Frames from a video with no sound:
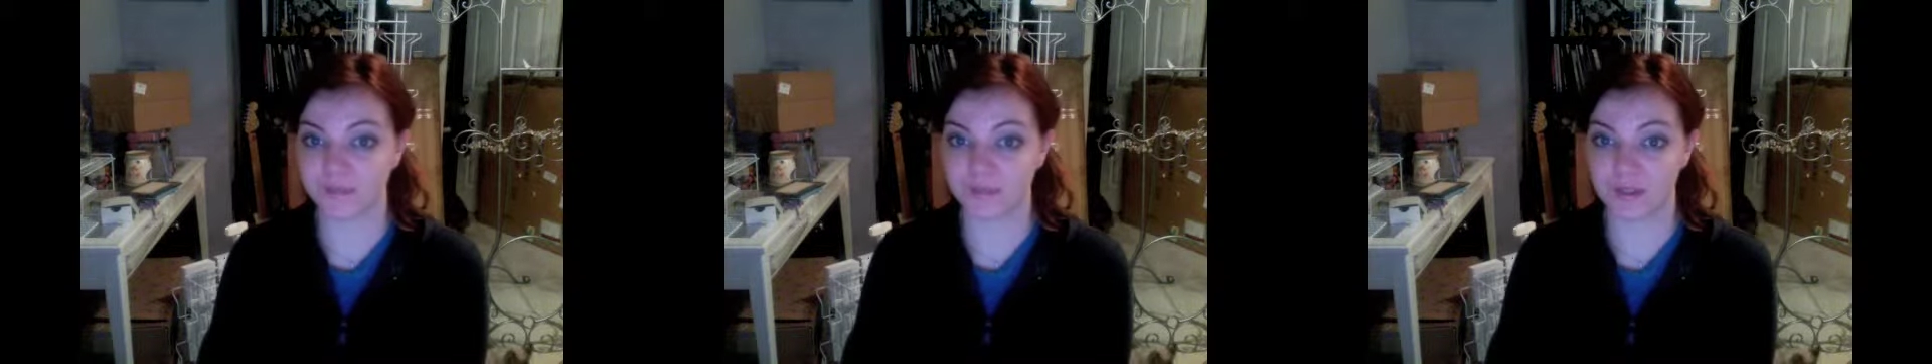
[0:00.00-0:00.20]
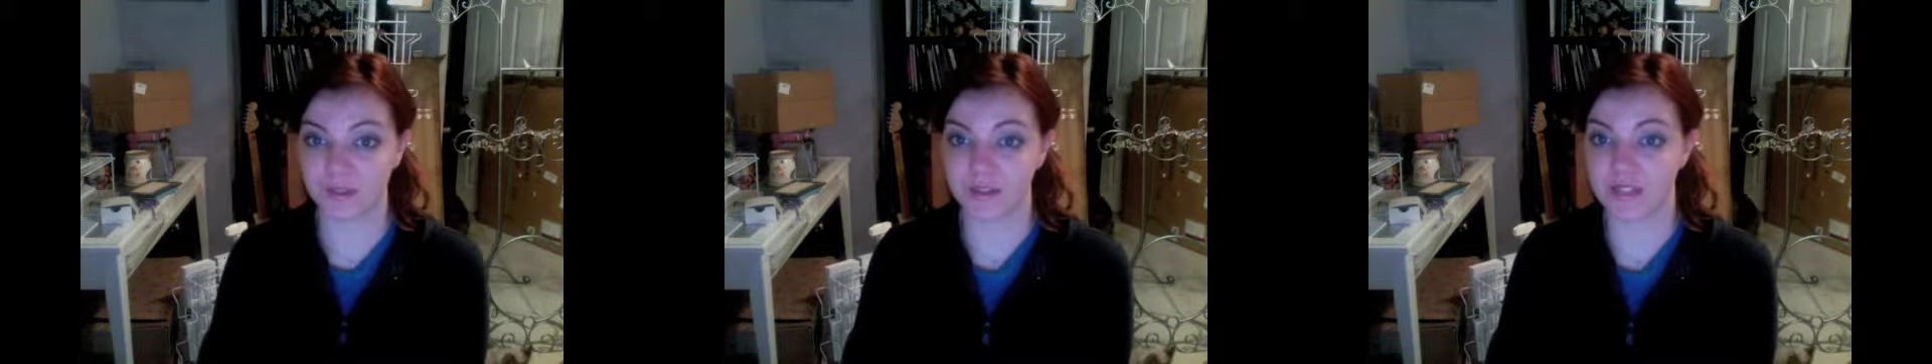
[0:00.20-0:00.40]

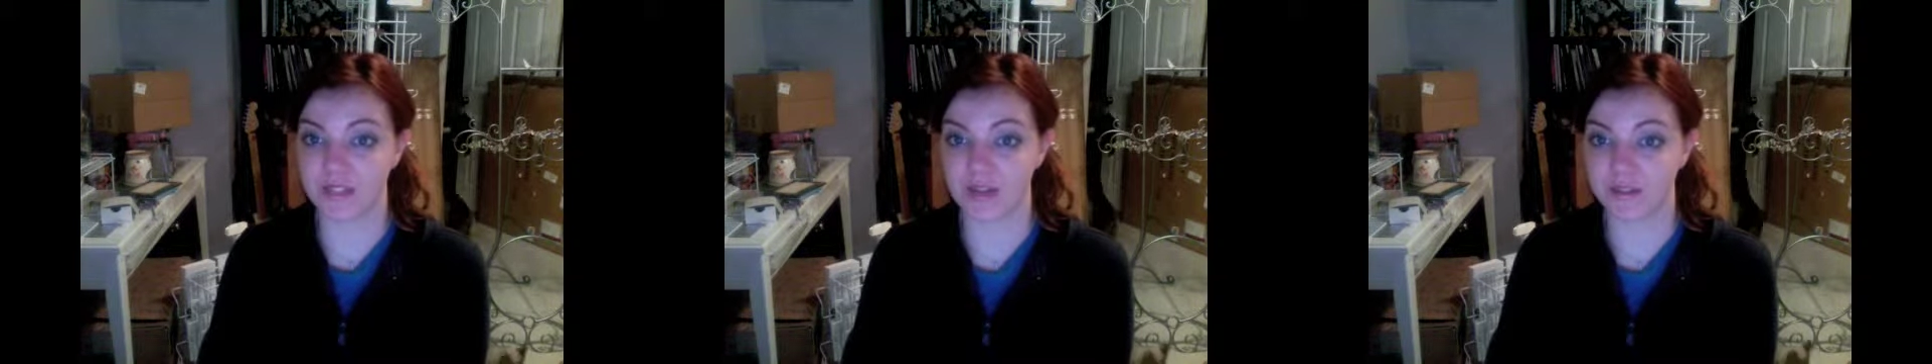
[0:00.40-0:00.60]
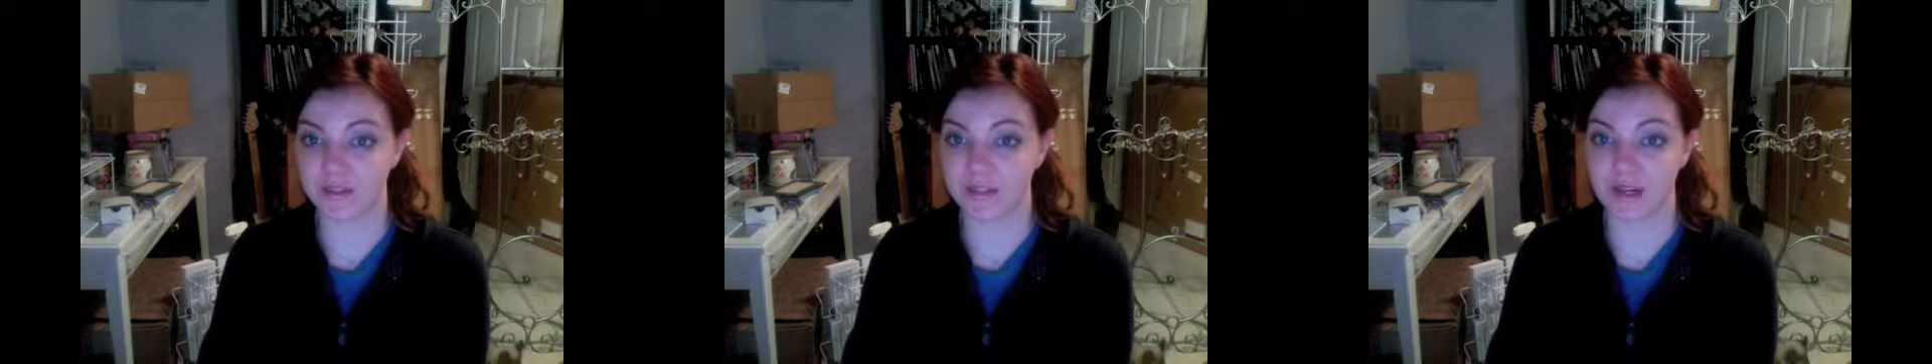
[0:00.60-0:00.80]
Just have
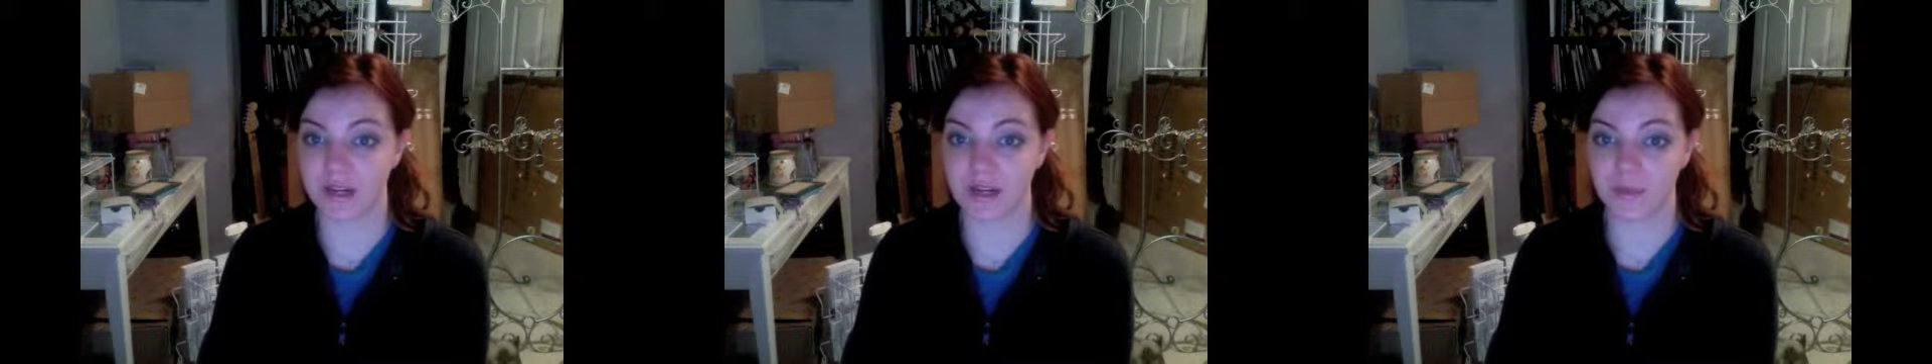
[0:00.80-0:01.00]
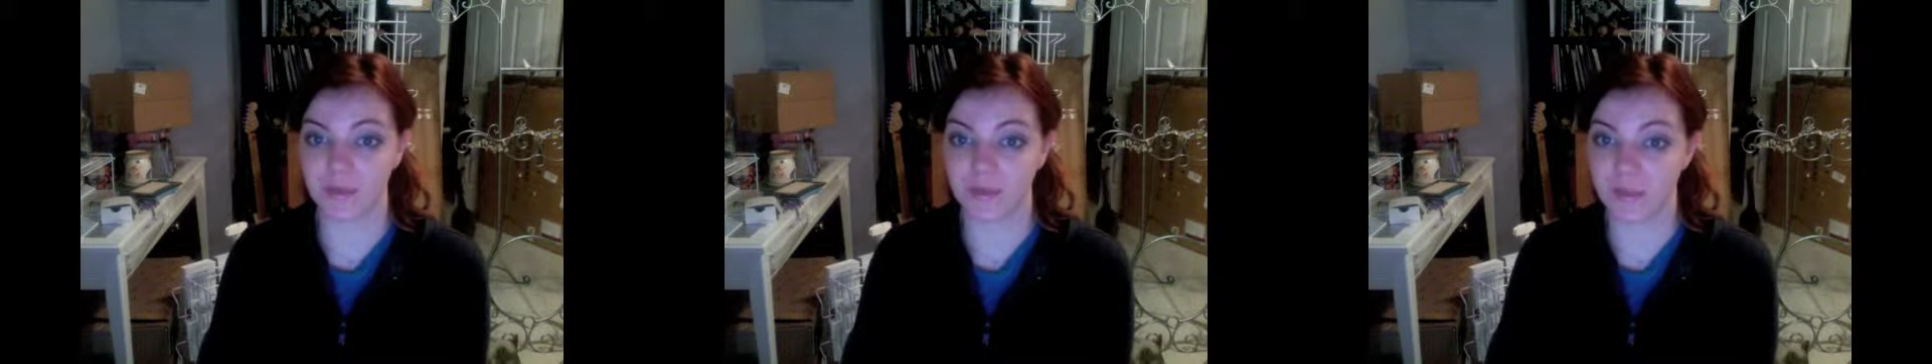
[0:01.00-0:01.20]
to sign
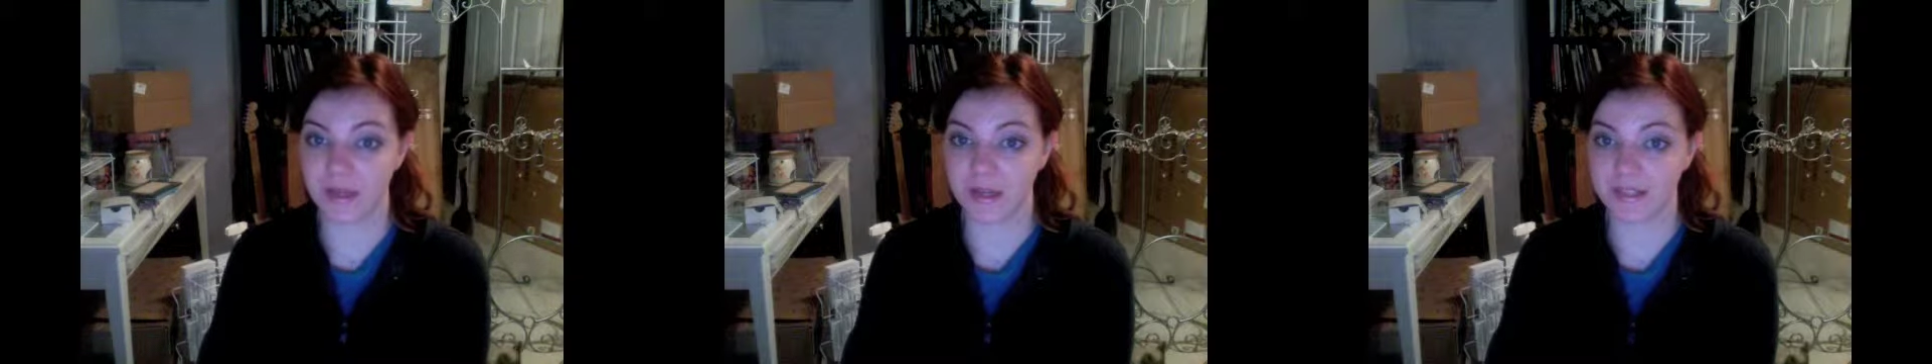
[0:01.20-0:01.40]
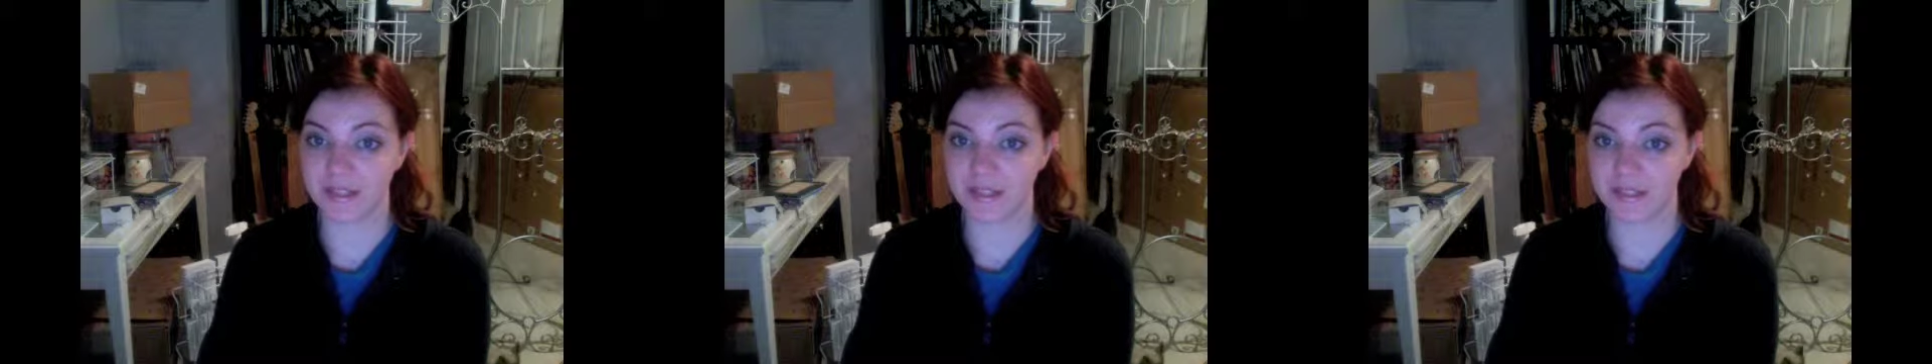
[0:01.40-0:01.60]
up for a
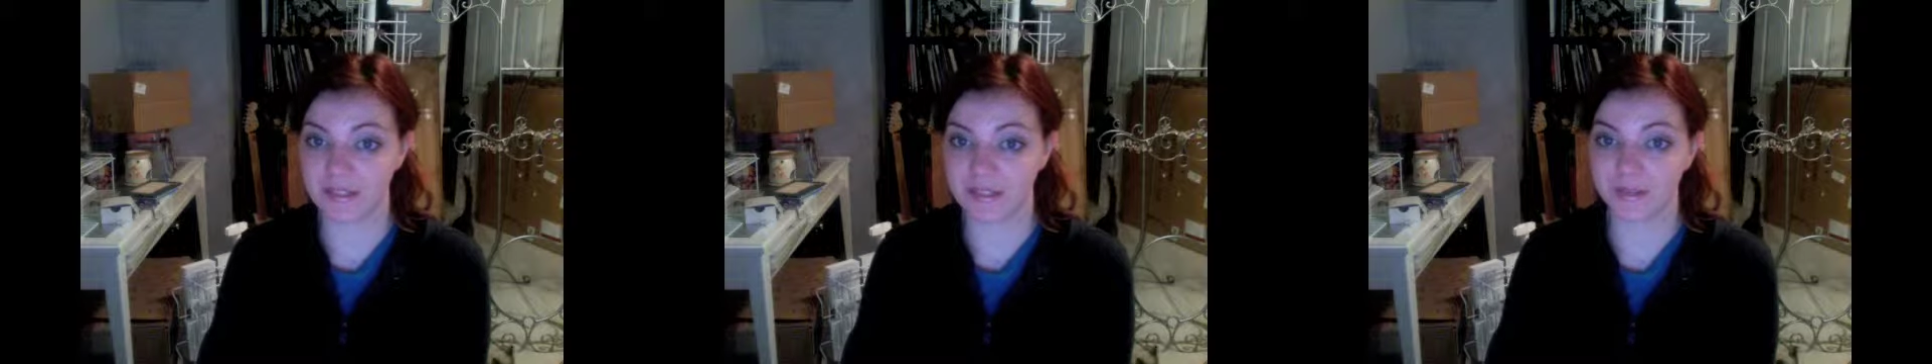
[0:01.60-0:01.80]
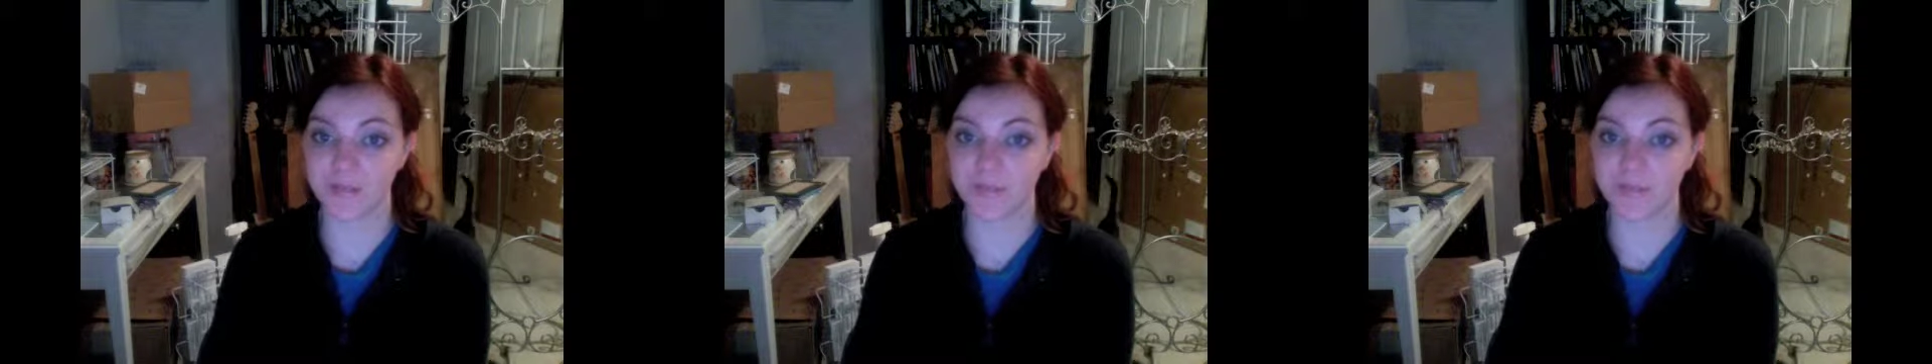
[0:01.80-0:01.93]
mailing list.